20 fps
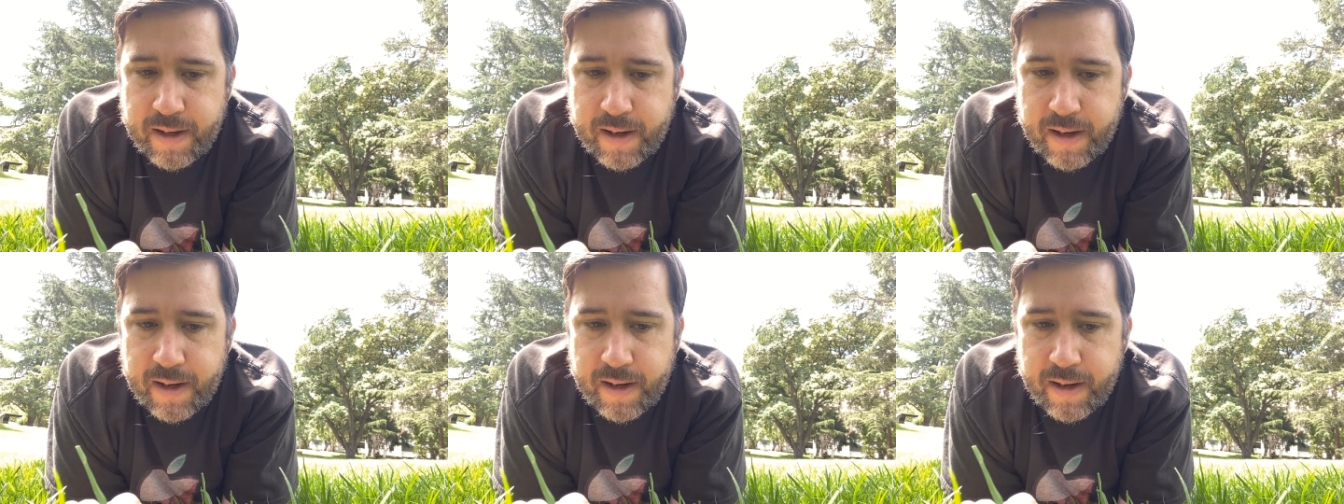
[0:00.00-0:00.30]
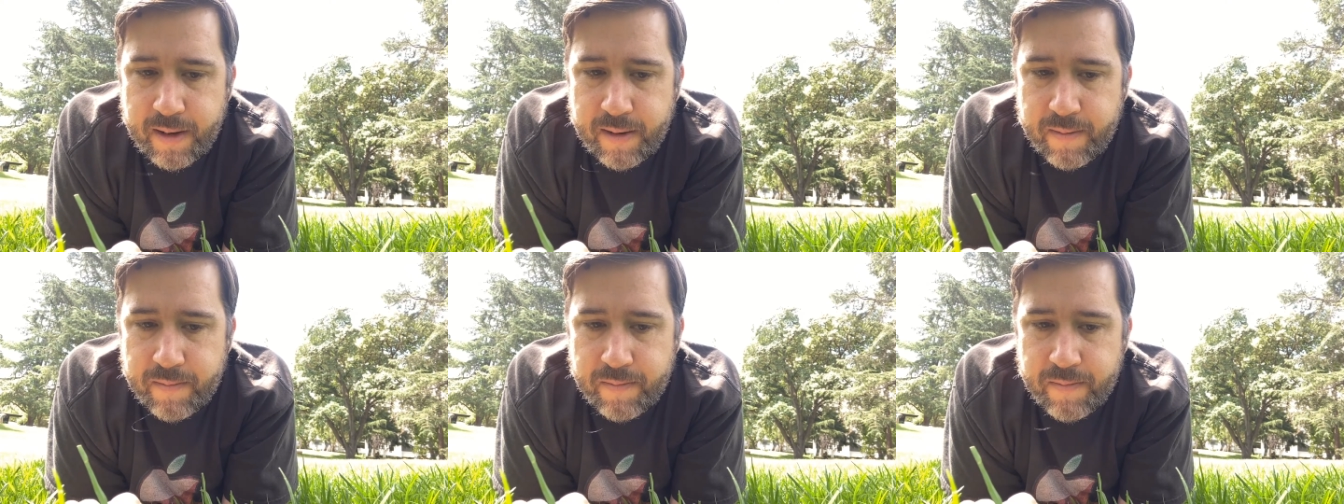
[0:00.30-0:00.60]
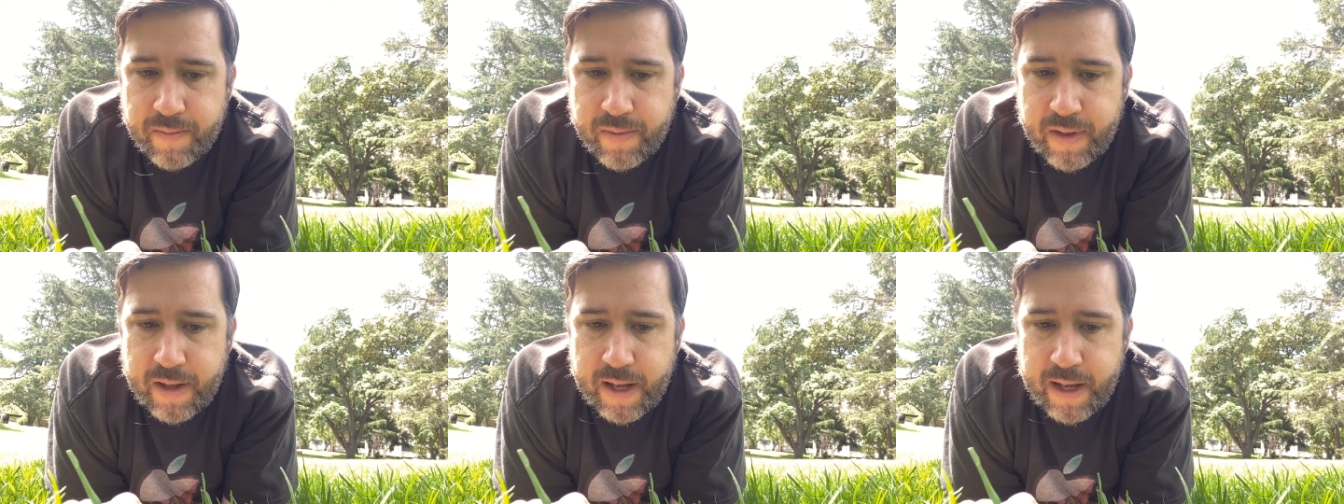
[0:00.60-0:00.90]

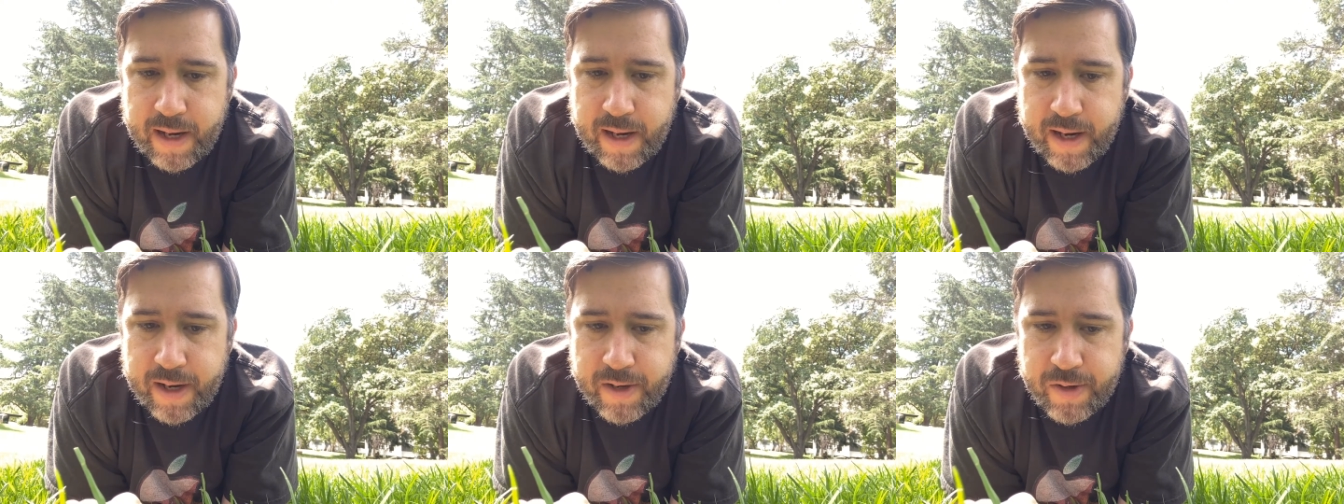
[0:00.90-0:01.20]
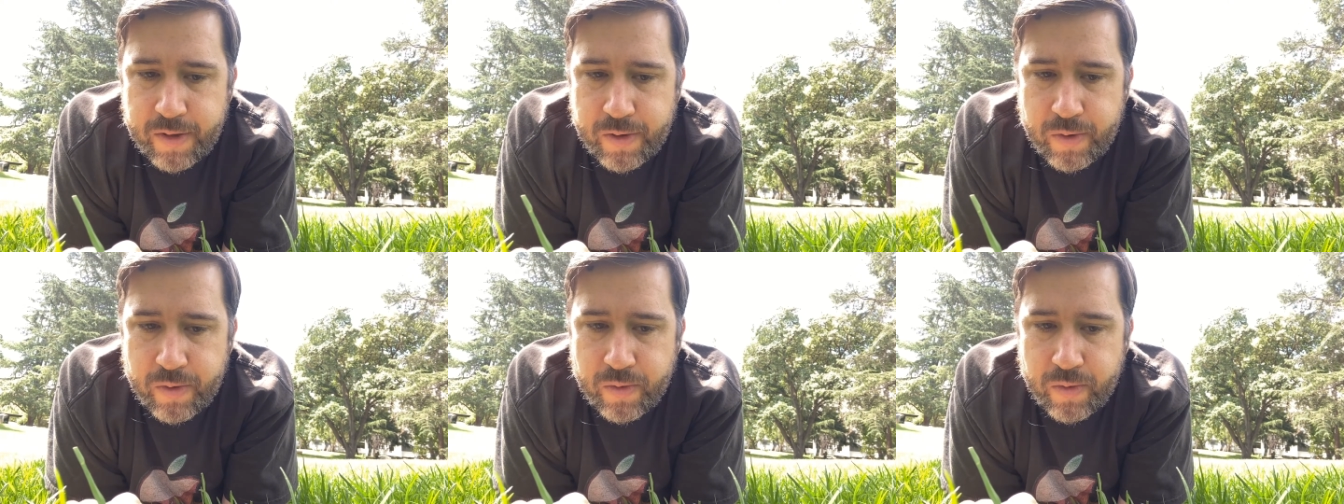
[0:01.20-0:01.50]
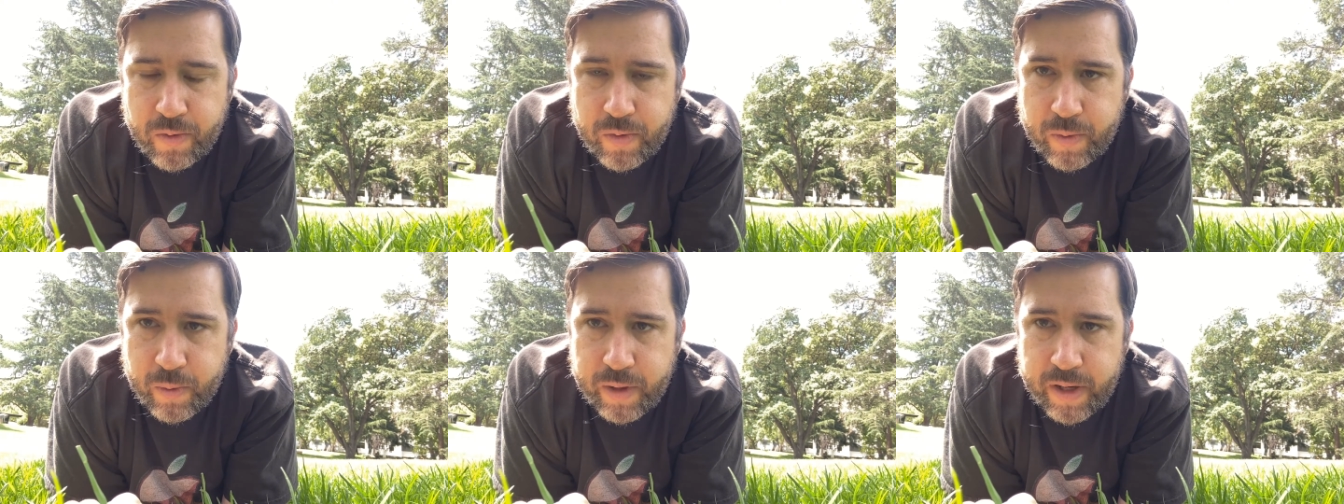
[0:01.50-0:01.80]
that I
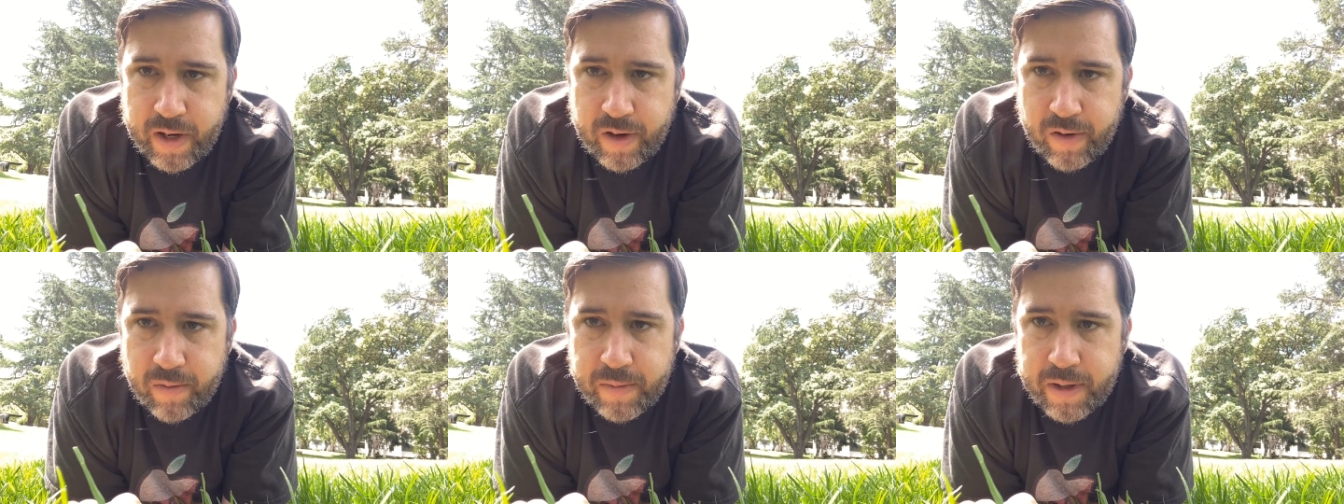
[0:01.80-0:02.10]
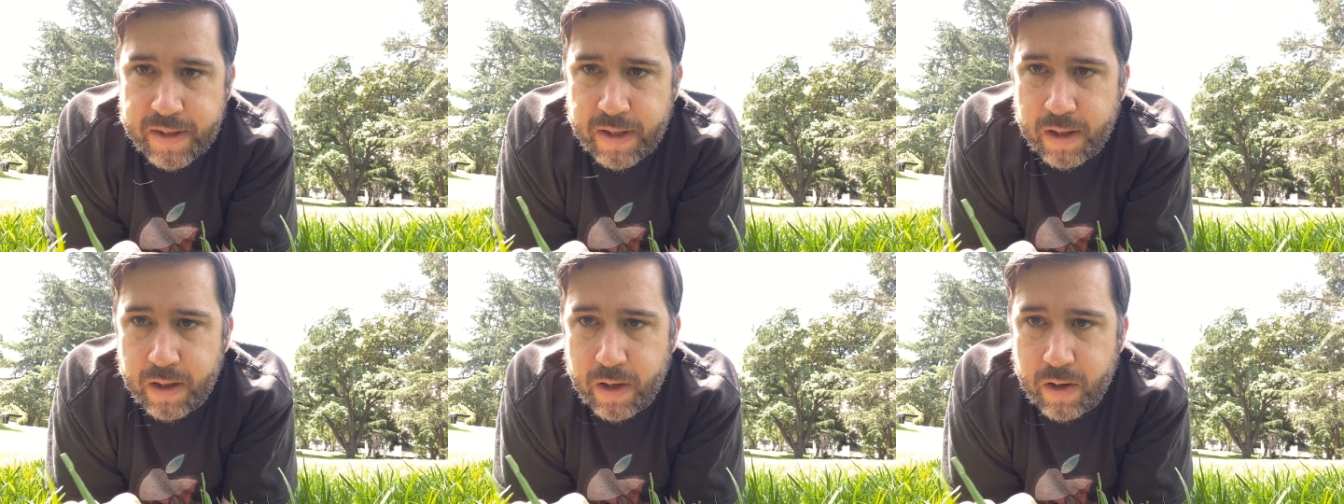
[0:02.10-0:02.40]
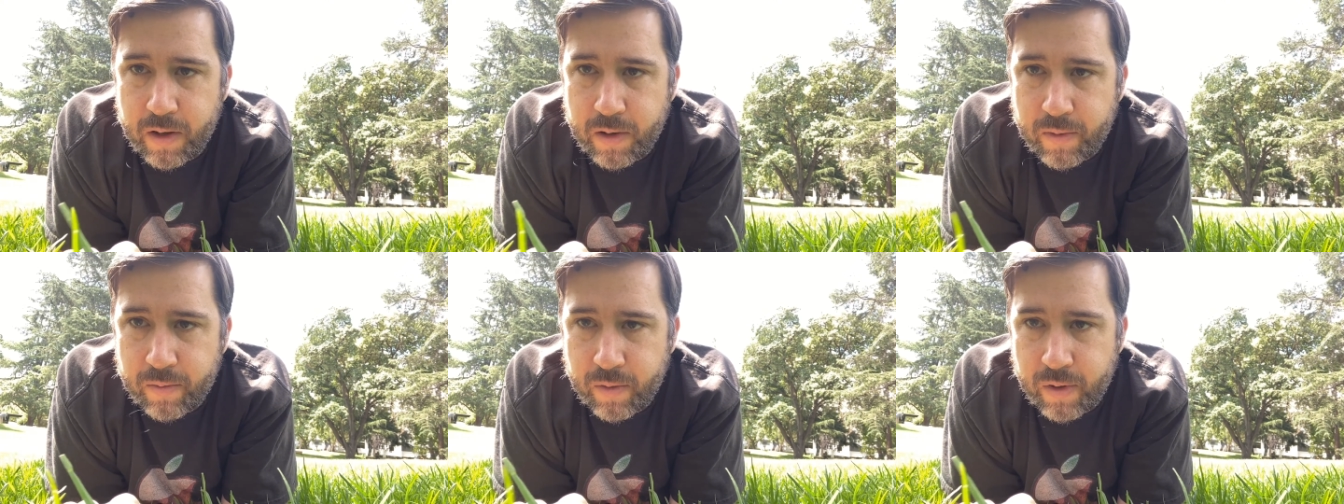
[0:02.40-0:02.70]
knew would help me in the
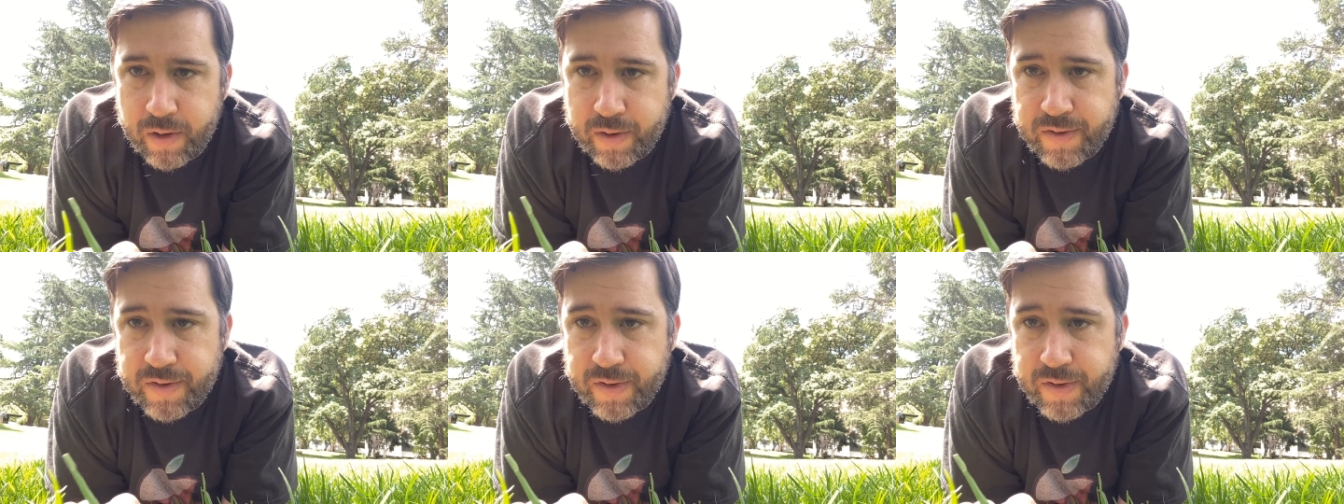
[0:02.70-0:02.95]
long run.